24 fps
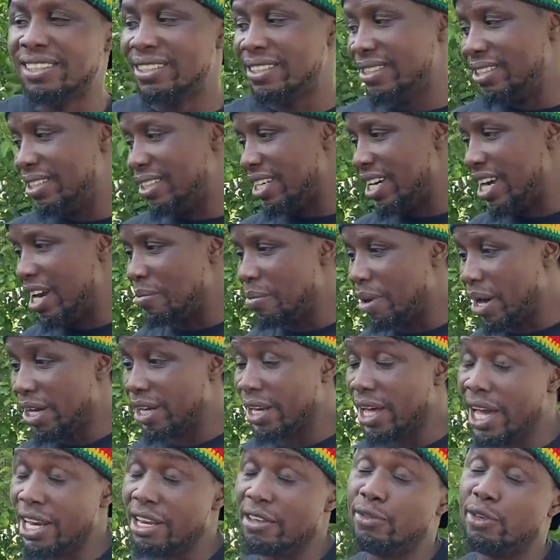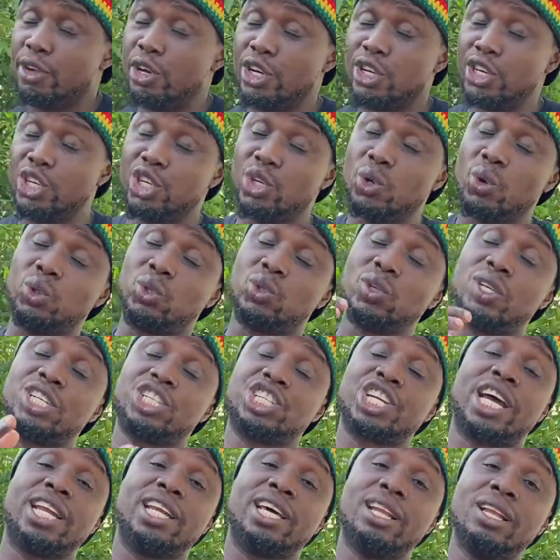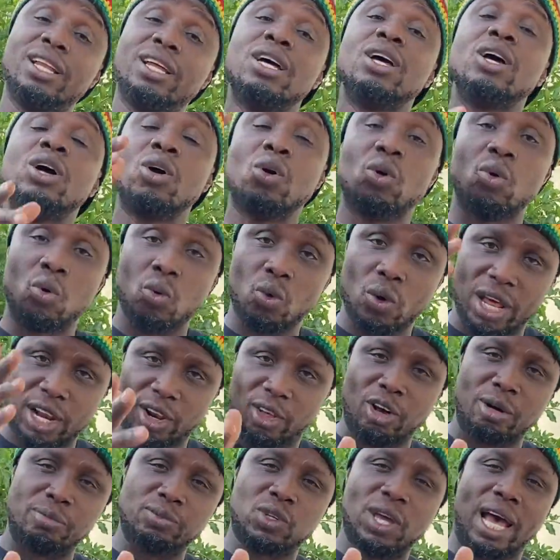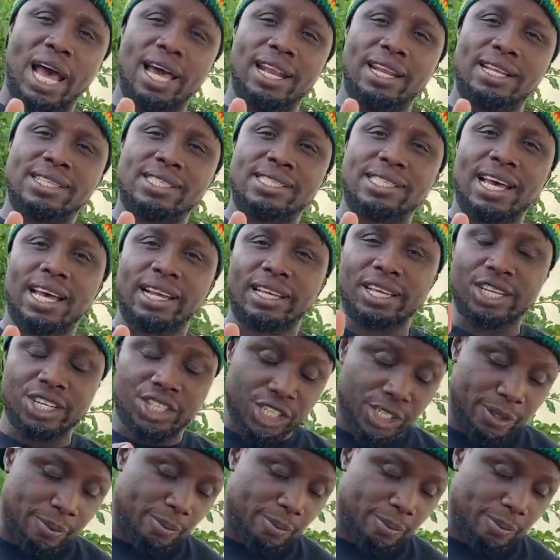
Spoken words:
Yeah, man, and if you're new to the channel, welcome to Island Style Kitchen.